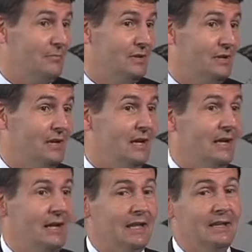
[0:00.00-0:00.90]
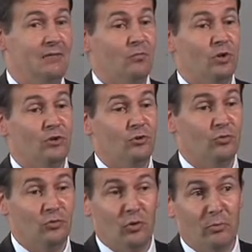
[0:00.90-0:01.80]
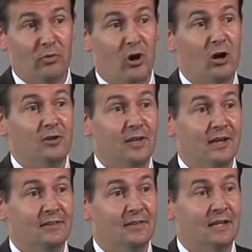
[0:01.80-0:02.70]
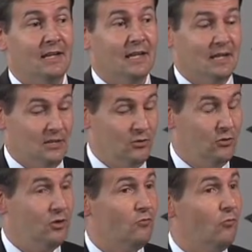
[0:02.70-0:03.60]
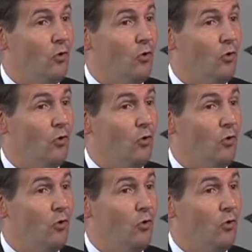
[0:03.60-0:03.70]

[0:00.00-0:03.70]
And then when you go abroad, that you can roam,